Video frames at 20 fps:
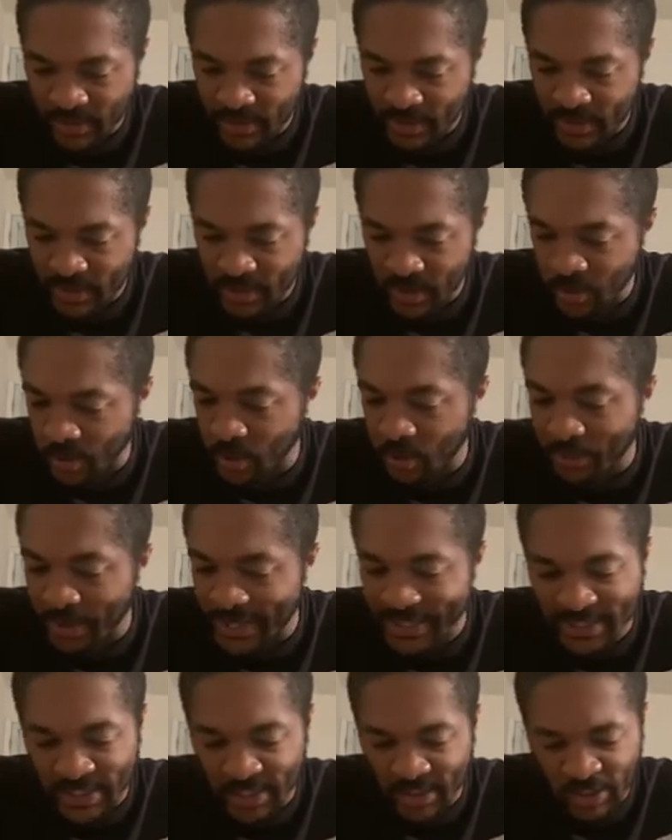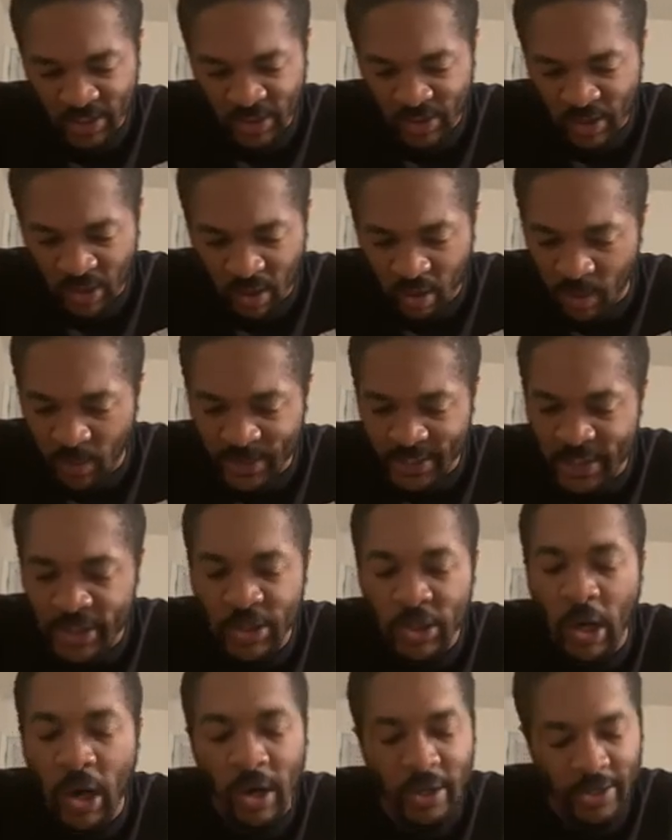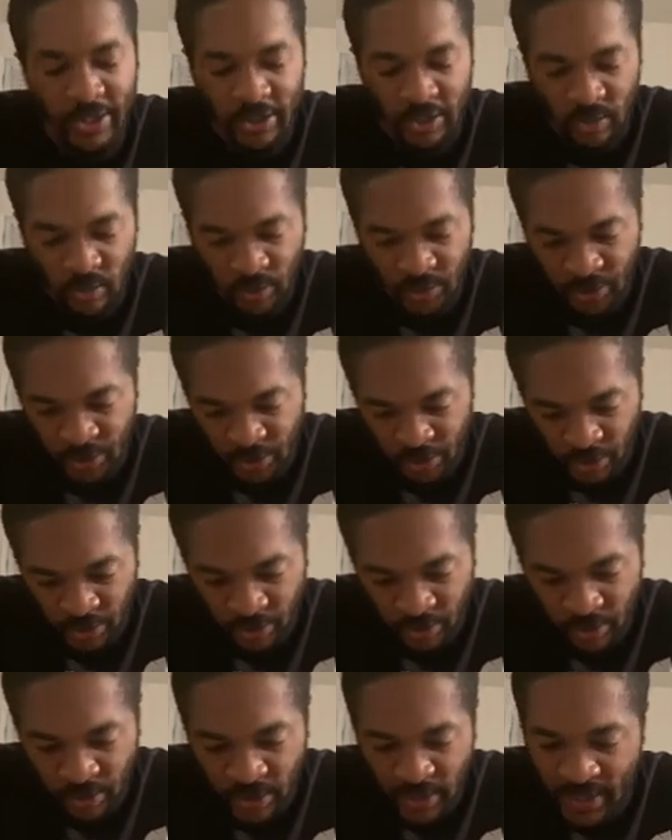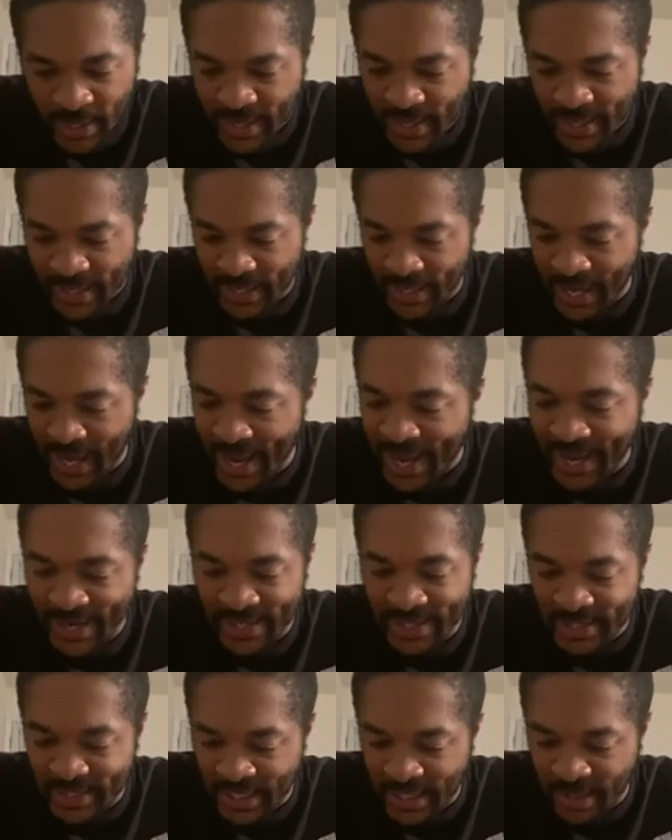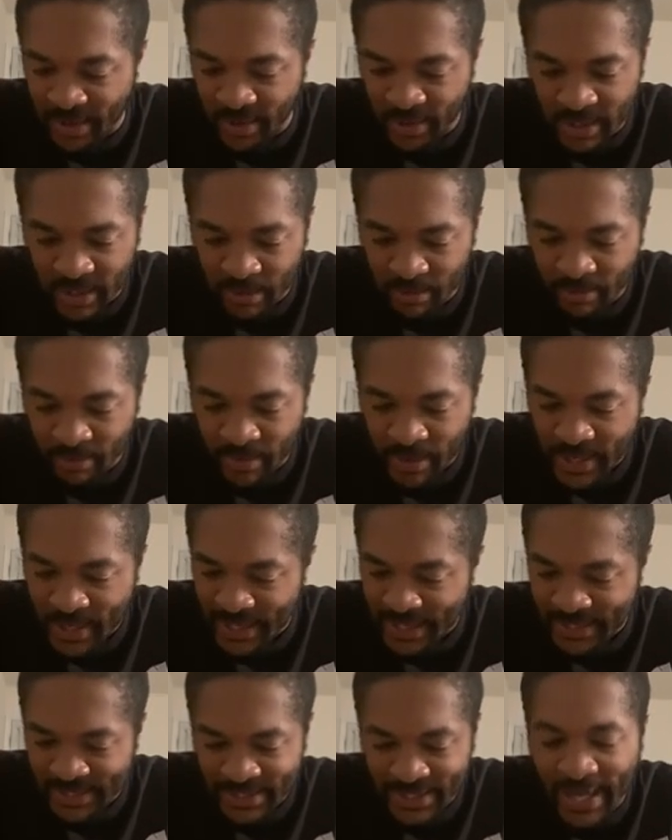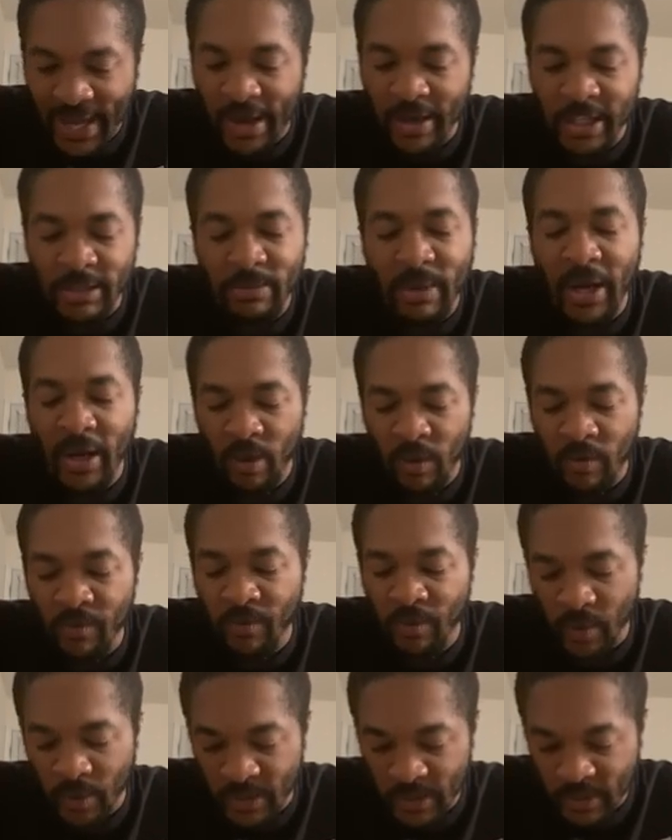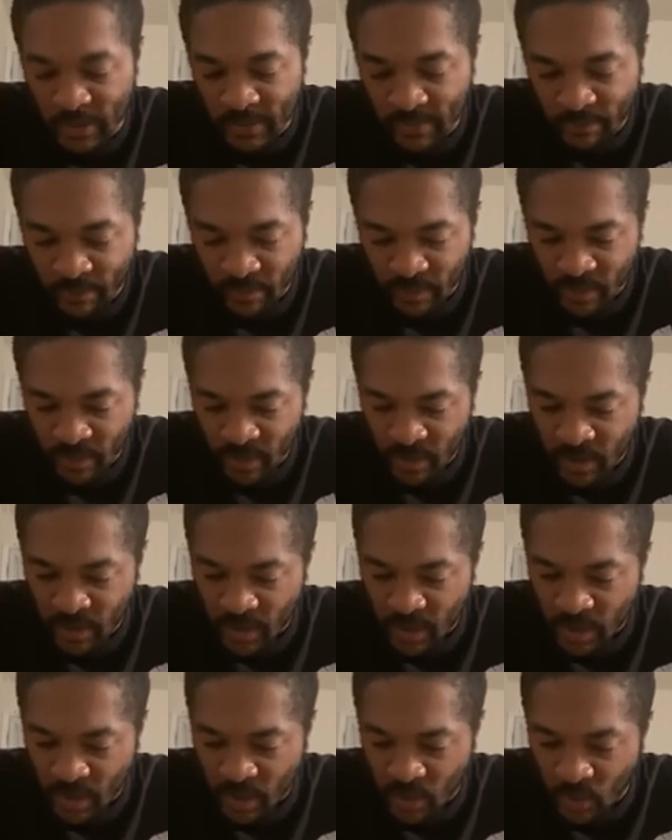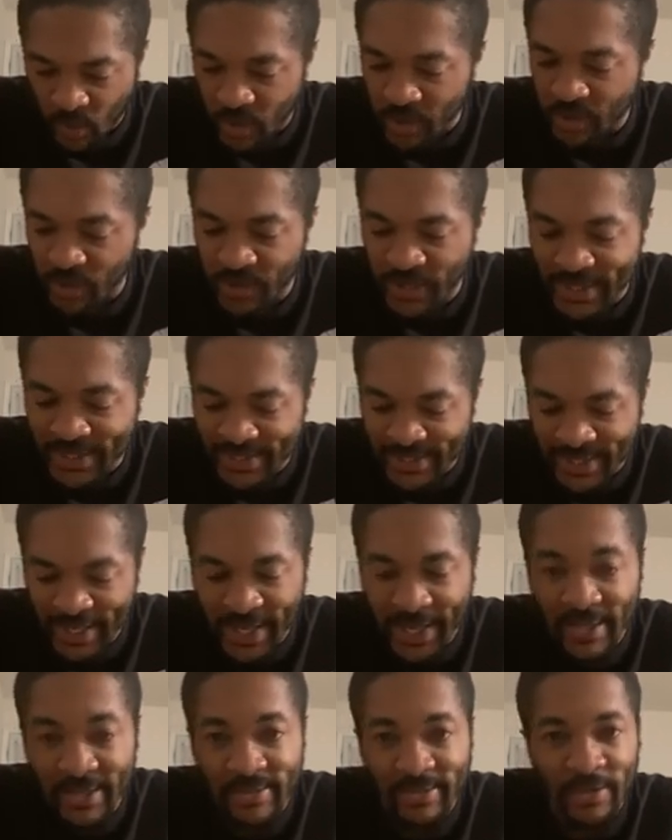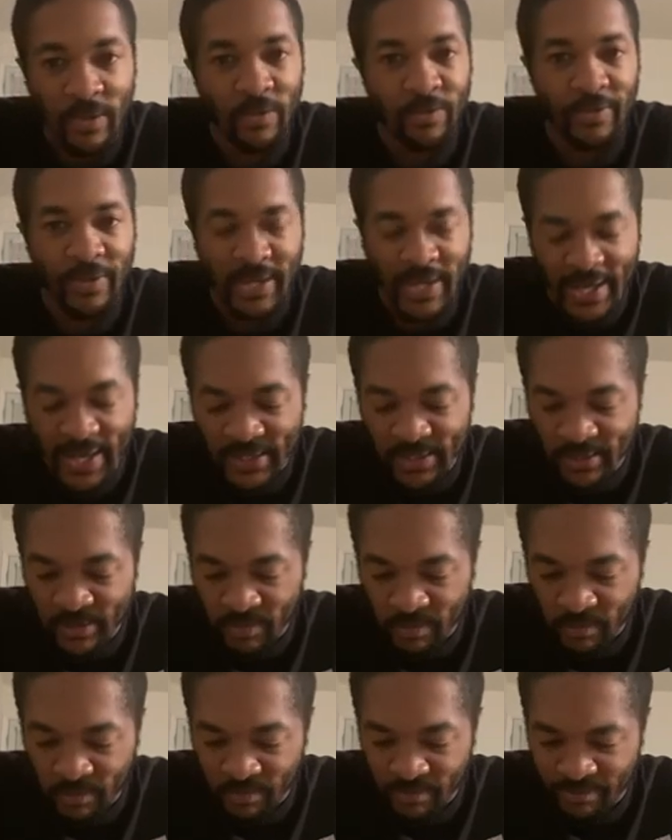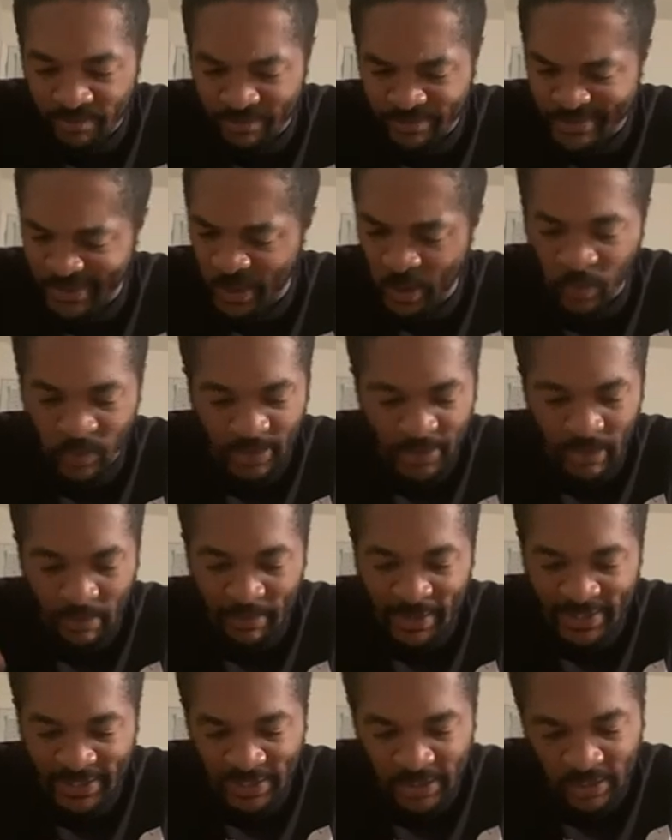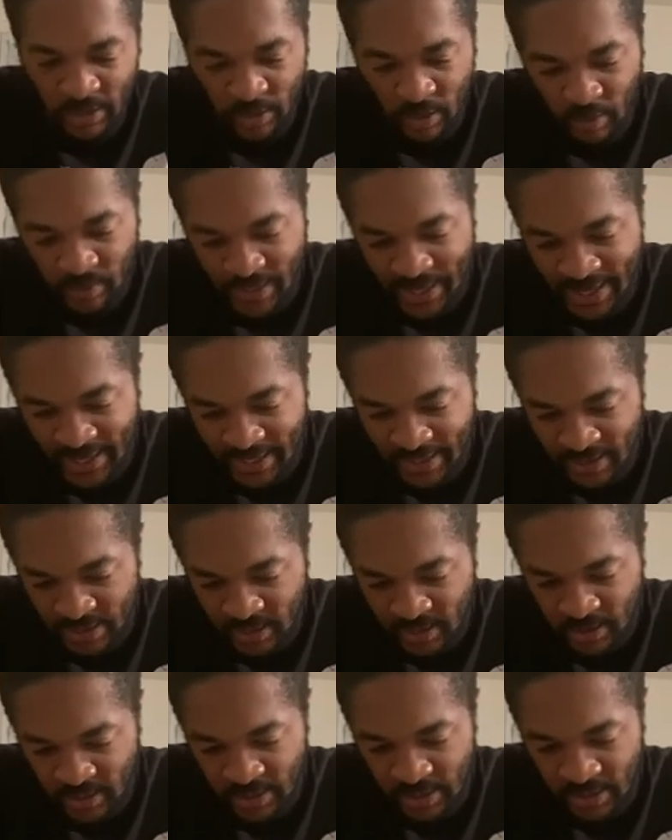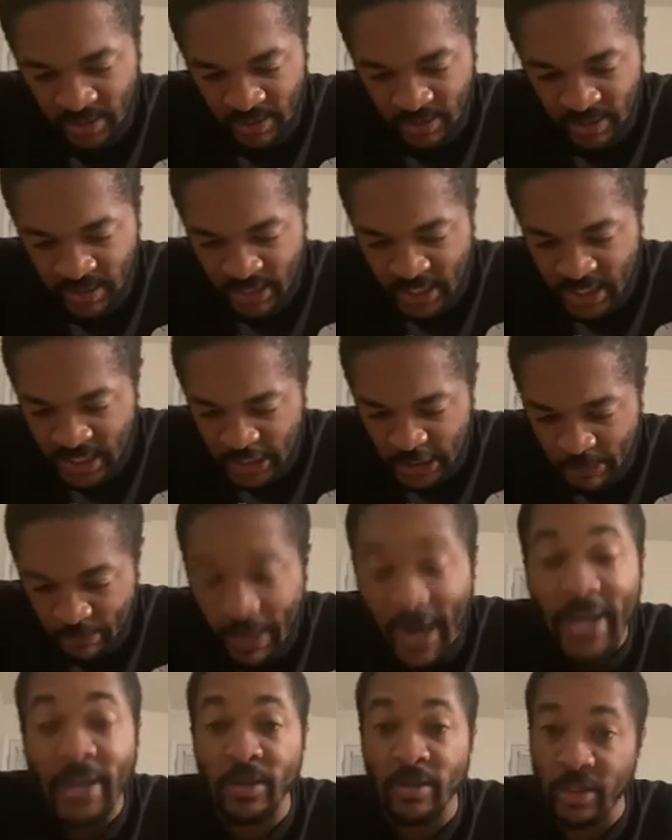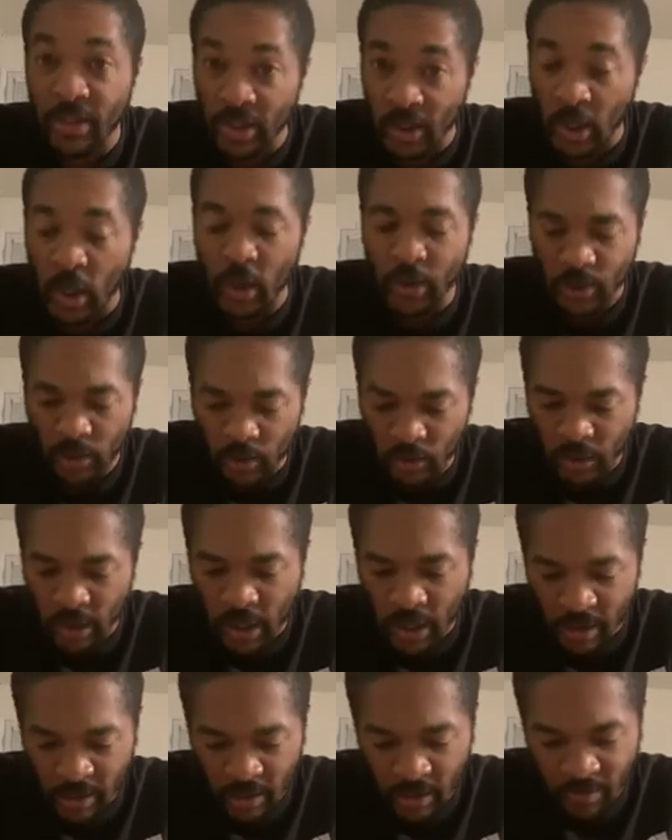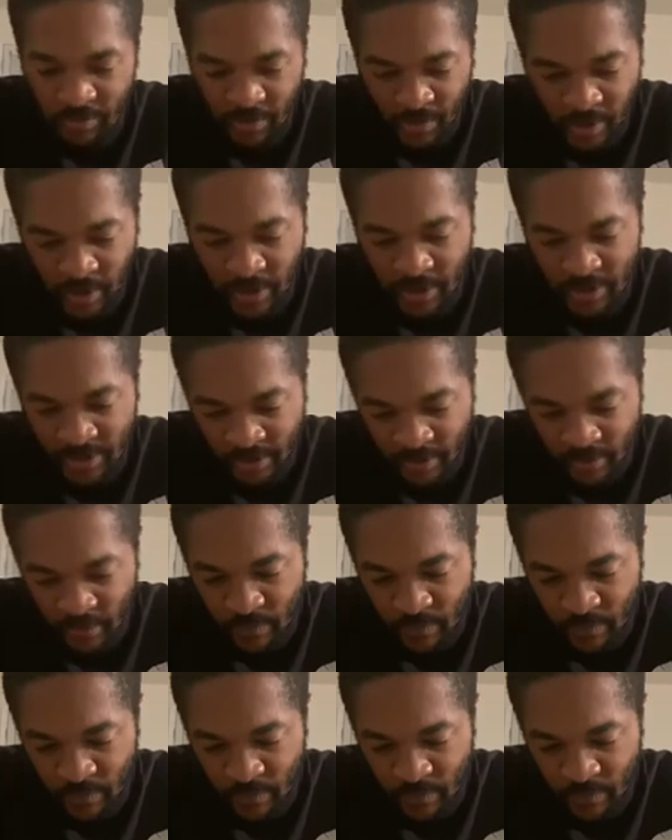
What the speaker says: Little miceys is always talking to each other, and I is hearing them as loud as my own voice. What do they say? Sophie asked. Only the miceys know that, he said. Spiders is also talking a great deal.